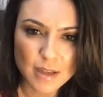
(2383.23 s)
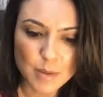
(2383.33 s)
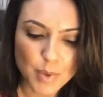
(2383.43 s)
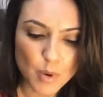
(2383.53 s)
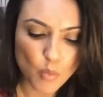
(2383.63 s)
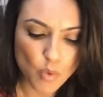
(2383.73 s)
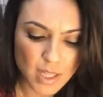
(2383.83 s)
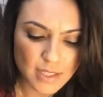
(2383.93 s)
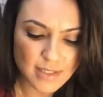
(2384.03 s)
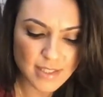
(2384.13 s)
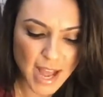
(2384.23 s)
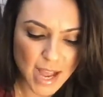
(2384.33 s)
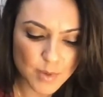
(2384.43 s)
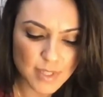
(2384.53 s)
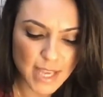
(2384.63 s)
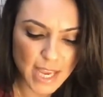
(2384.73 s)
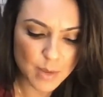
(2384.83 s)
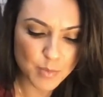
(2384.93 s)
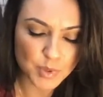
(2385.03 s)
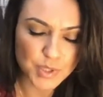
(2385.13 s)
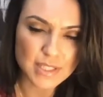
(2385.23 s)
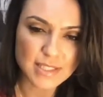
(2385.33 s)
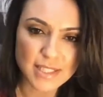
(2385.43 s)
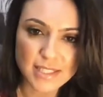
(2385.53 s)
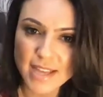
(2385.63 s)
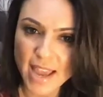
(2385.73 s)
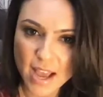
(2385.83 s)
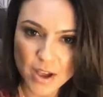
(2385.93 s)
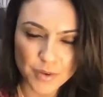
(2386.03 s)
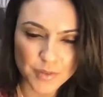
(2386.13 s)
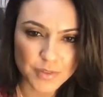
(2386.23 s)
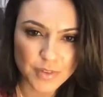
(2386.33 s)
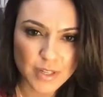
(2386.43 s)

But once I was able to sit down